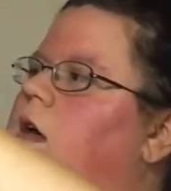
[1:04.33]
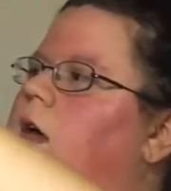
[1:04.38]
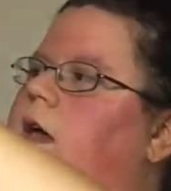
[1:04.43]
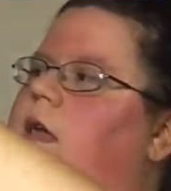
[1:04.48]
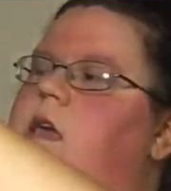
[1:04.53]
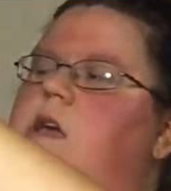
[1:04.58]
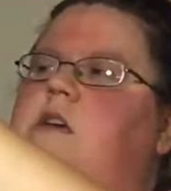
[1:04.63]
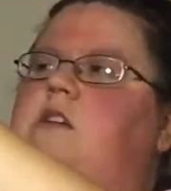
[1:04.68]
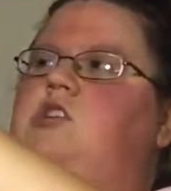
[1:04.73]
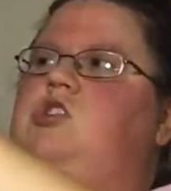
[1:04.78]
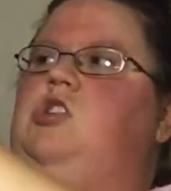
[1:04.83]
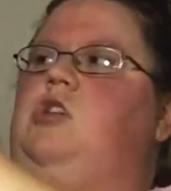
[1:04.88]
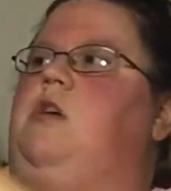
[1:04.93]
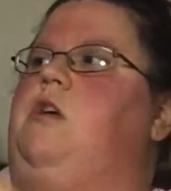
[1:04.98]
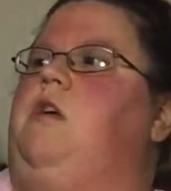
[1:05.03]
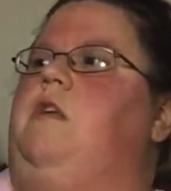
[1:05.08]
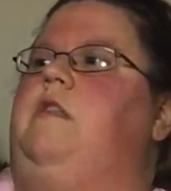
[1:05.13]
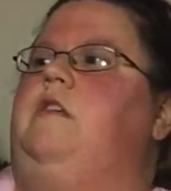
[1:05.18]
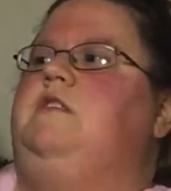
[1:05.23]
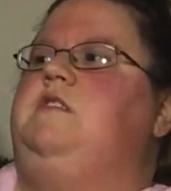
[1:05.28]
I can't show
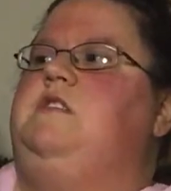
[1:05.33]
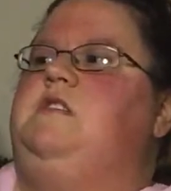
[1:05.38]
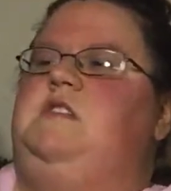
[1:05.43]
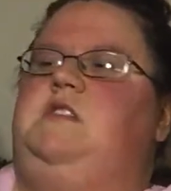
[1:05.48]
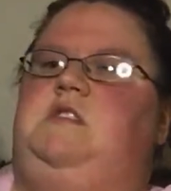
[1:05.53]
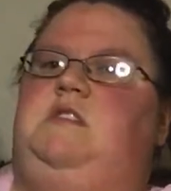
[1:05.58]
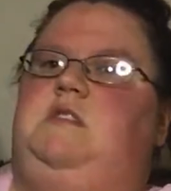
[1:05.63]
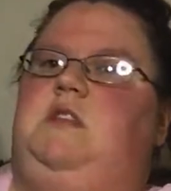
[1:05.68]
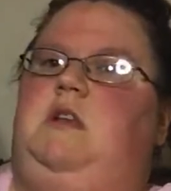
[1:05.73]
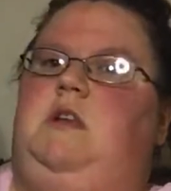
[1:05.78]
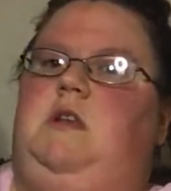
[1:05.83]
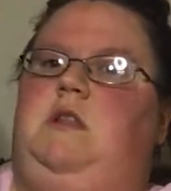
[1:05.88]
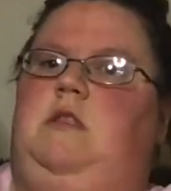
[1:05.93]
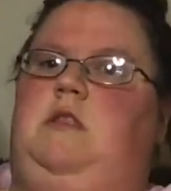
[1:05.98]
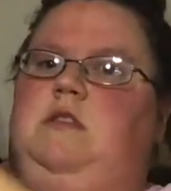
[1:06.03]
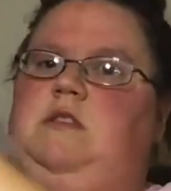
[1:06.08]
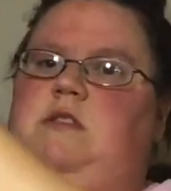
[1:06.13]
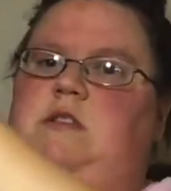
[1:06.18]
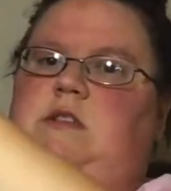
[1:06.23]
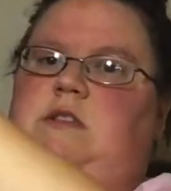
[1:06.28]
you this. This
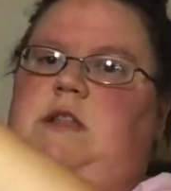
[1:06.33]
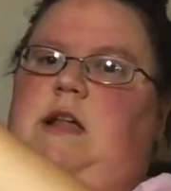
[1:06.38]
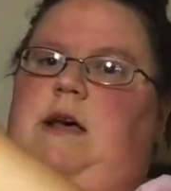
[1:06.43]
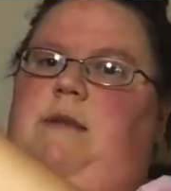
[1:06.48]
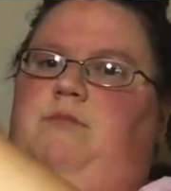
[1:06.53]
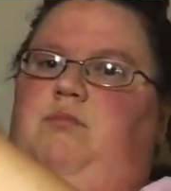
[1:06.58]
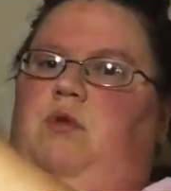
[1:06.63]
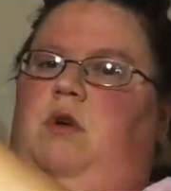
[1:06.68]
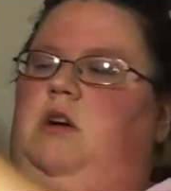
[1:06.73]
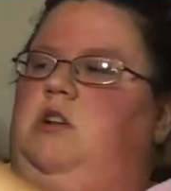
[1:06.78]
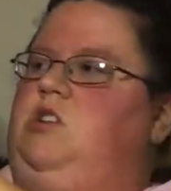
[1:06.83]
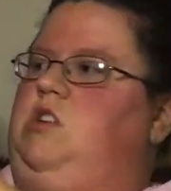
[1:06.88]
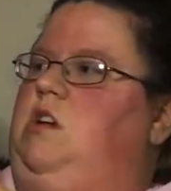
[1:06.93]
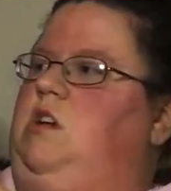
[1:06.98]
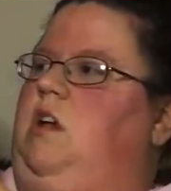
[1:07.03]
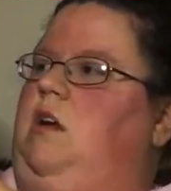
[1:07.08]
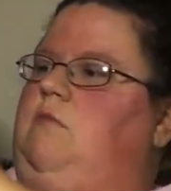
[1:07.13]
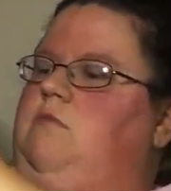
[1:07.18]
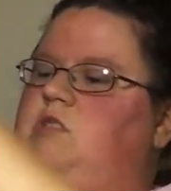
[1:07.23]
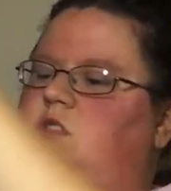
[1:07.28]
is that
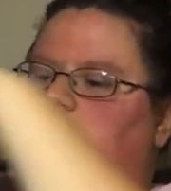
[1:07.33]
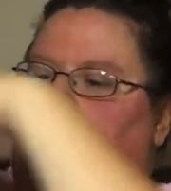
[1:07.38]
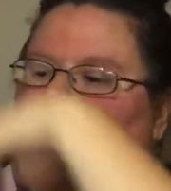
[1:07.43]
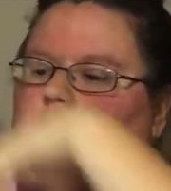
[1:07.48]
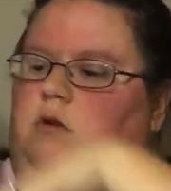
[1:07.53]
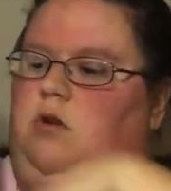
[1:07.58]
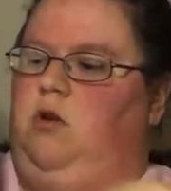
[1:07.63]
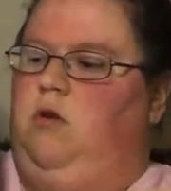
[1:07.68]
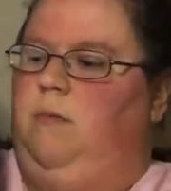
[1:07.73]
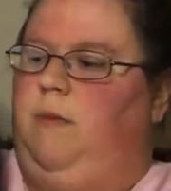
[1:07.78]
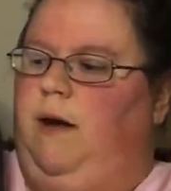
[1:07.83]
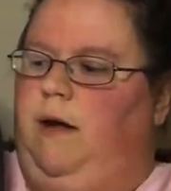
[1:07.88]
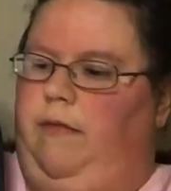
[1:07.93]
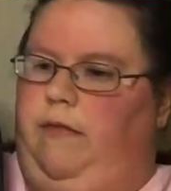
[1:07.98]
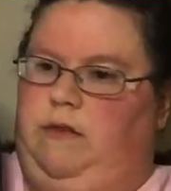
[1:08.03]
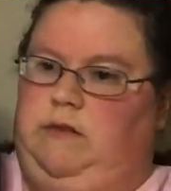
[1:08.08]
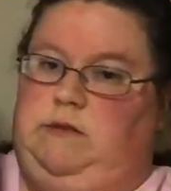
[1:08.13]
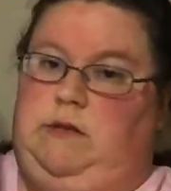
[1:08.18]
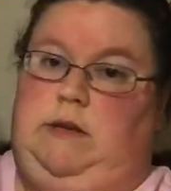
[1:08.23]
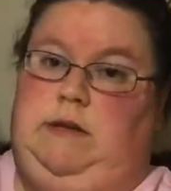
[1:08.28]
project I was telling you about
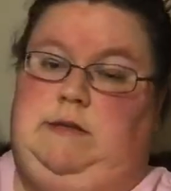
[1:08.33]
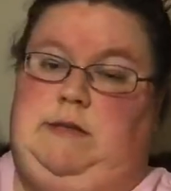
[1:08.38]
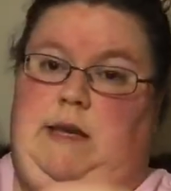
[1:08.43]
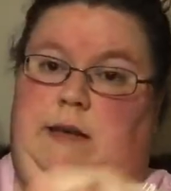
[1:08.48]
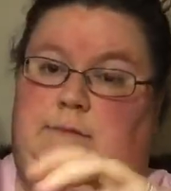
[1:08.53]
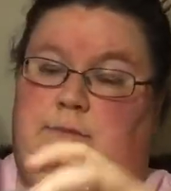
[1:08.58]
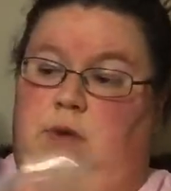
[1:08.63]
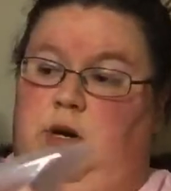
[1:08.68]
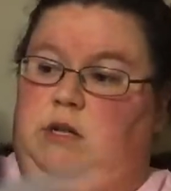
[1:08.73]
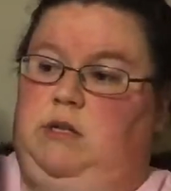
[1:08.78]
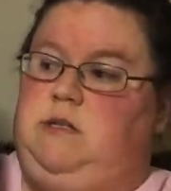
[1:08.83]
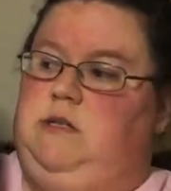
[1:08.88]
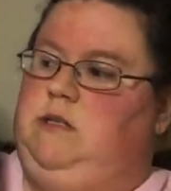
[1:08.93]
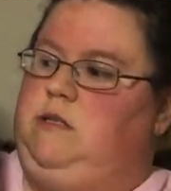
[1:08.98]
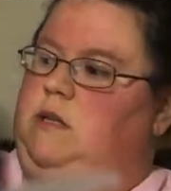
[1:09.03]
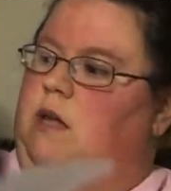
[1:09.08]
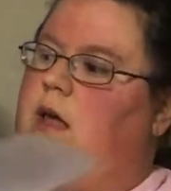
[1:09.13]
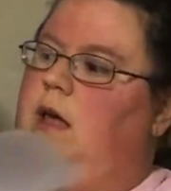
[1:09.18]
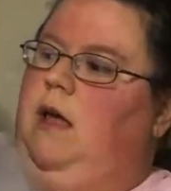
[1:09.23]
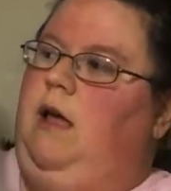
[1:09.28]
that's going to take
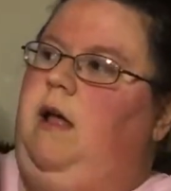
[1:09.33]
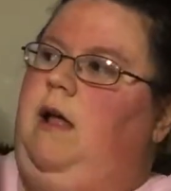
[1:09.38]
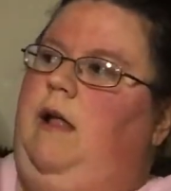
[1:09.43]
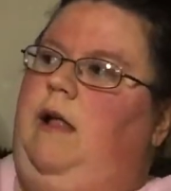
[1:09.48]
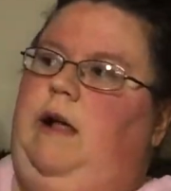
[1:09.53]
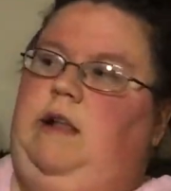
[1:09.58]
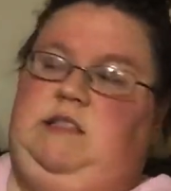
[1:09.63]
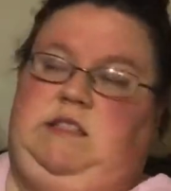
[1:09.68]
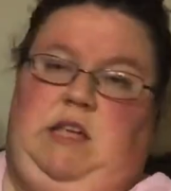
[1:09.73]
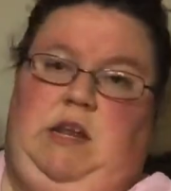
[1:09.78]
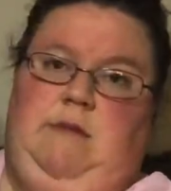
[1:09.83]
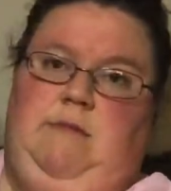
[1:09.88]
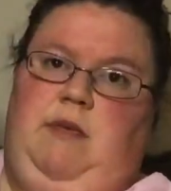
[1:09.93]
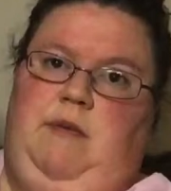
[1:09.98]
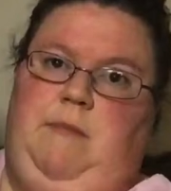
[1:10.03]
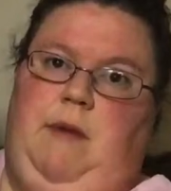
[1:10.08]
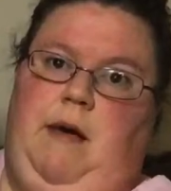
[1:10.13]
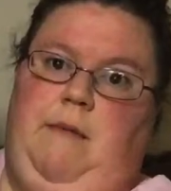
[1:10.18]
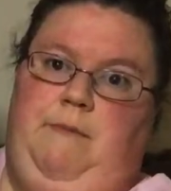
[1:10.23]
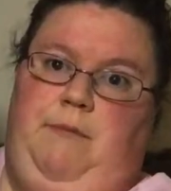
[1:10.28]
months. That's going to
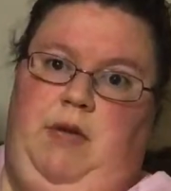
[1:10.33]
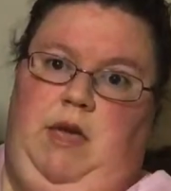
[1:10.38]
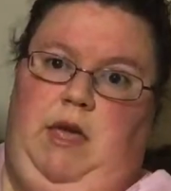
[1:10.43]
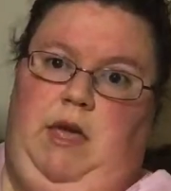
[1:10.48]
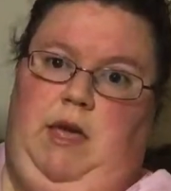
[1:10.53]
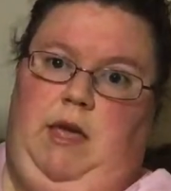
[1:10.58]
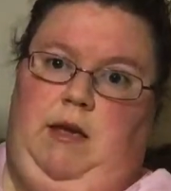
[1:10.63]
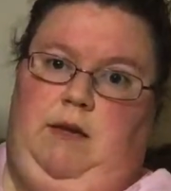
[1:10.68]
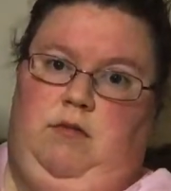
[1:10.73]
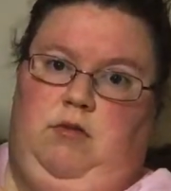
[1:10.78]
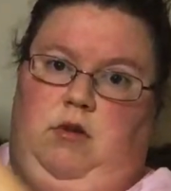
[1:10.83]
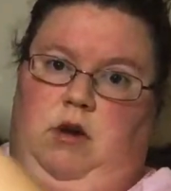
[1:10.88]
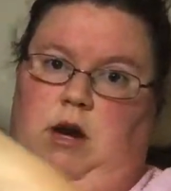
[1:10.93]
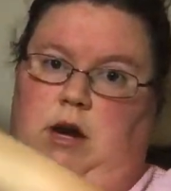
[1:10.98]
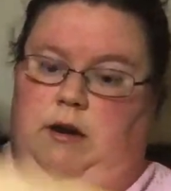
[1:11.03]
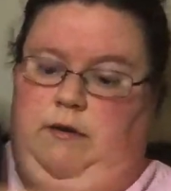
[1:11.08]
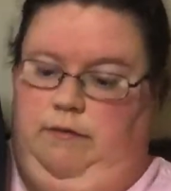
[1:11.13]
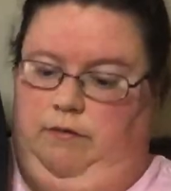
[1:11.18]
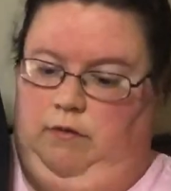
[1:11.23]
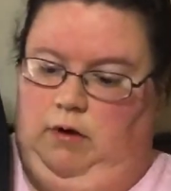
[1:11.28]
be my big
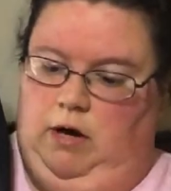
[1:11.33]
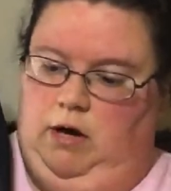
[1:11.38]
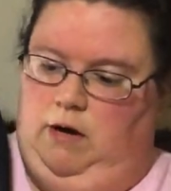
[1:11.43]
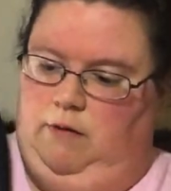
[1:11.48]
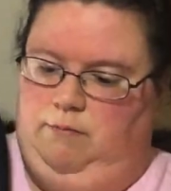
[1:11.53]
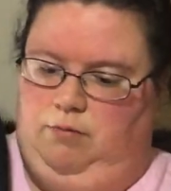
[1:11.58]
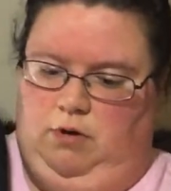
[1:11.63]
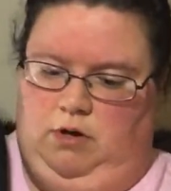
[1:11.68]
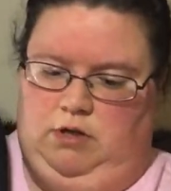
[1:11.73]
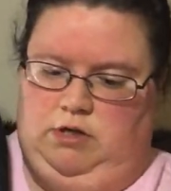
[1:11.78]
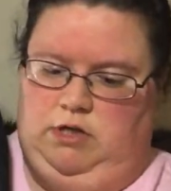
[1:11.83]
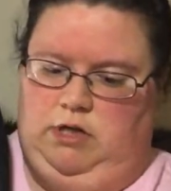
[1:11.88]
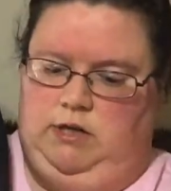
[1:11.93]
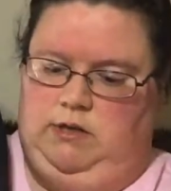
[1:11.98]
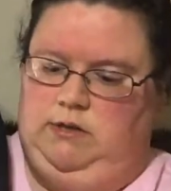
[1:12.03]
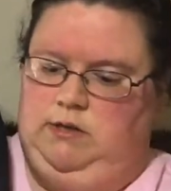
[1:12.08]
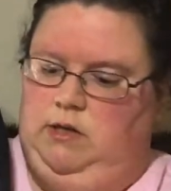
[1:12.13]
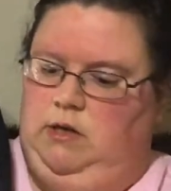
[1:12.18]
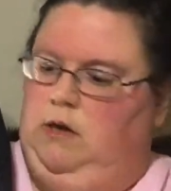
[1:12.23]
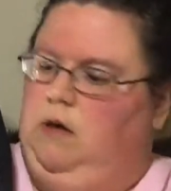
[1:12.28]
creative writing
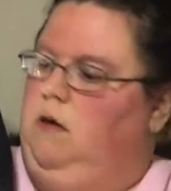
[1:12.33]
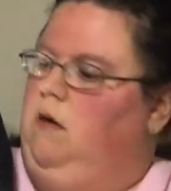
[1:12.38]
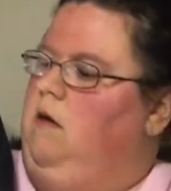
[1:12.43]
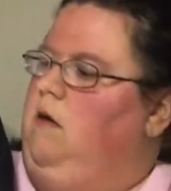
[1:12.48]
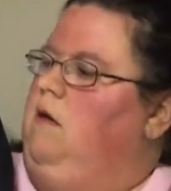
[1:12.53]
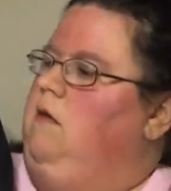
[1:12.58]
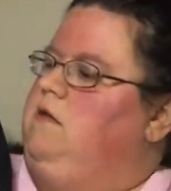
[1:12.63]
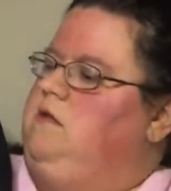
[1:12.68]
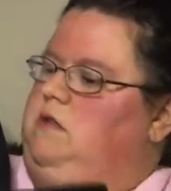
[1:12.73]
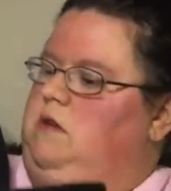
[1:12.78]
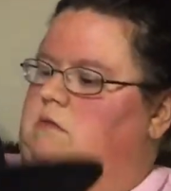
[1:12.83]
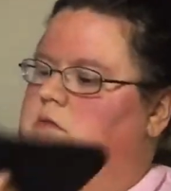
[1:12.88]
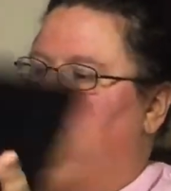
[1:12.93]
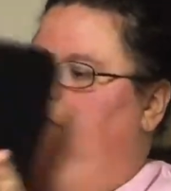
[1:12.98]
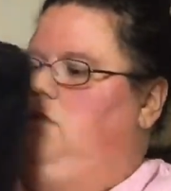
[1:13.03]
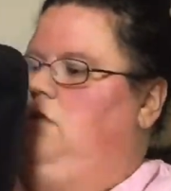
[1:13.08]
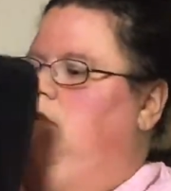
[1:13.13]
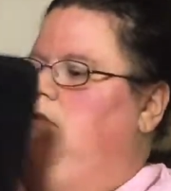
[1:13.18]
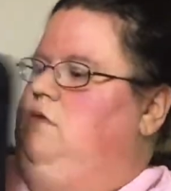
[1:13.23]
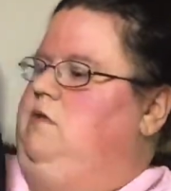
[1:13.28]
project. So we
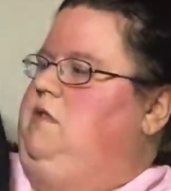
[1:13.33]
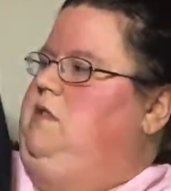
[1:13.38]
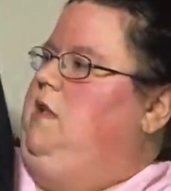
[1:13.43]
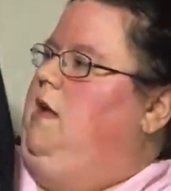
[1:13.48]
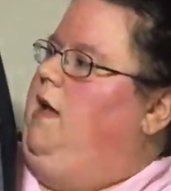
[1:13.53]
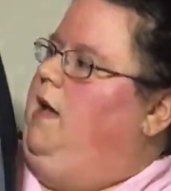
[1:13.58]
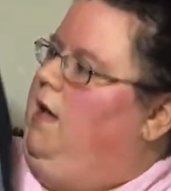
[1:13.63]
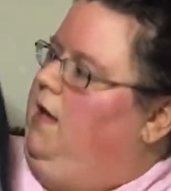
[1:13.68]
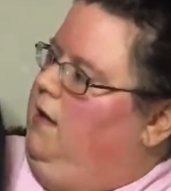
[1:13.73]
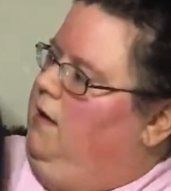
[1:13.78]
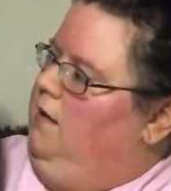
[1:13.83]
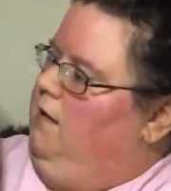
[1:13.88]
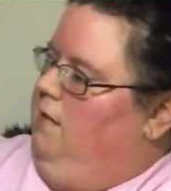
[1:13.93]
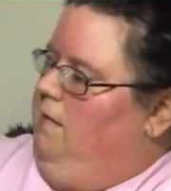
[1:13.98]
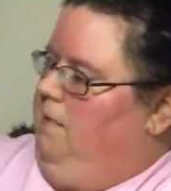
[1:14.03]
close that.